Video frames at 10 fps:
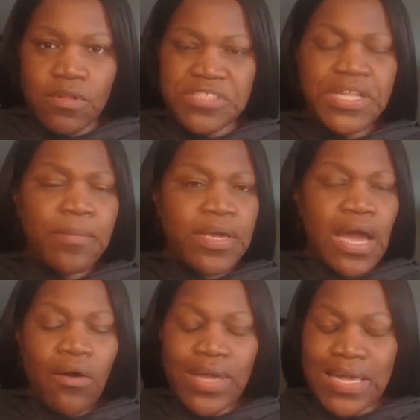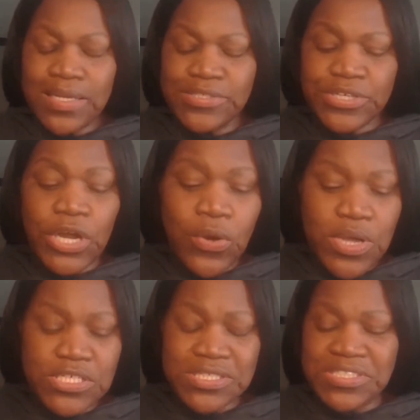Some of y'all get
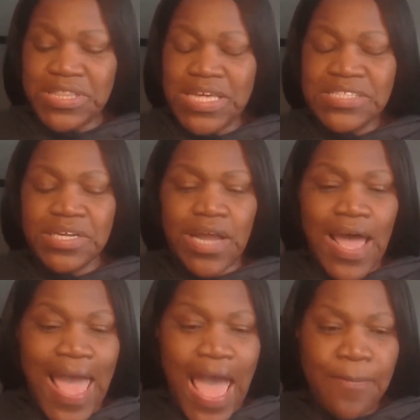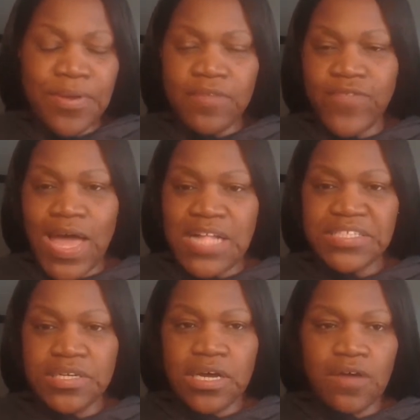discouraged because things are not happening fast
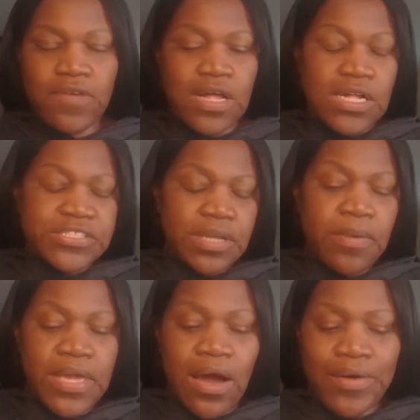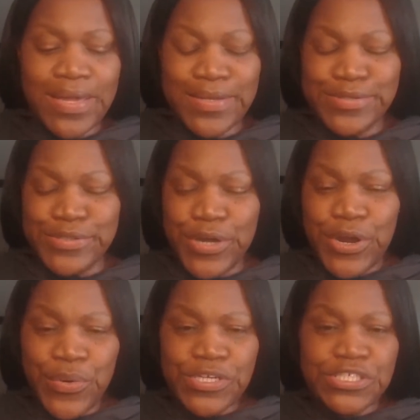enough. Some of y'all get
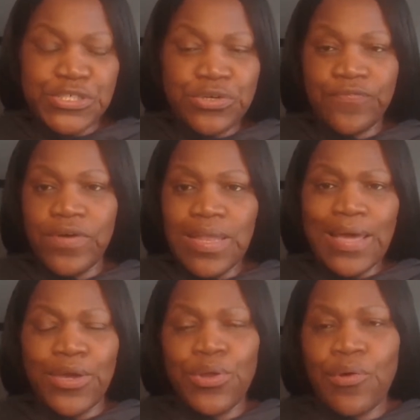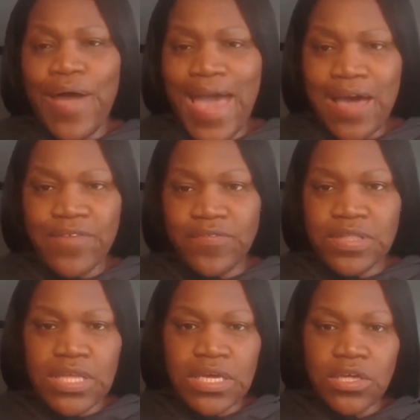discouraged because you feel like you don't have
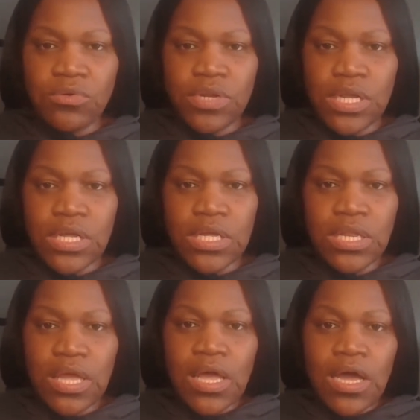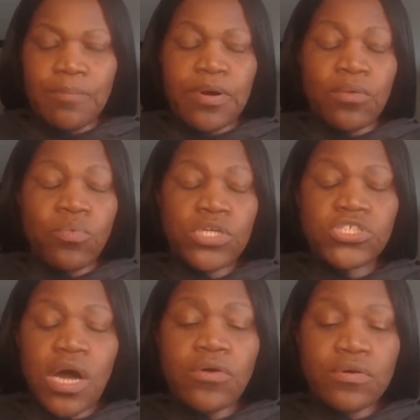everything you need. But what
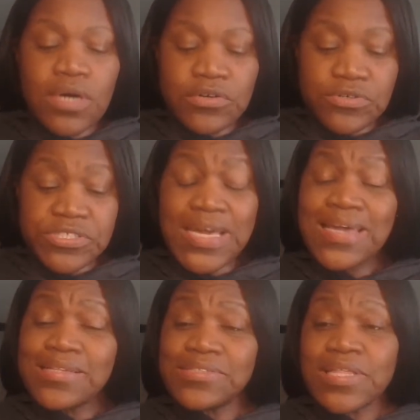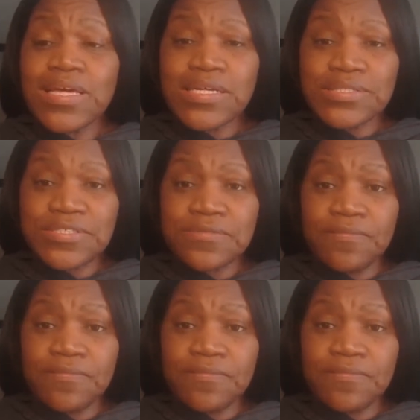y'all don't understand is this.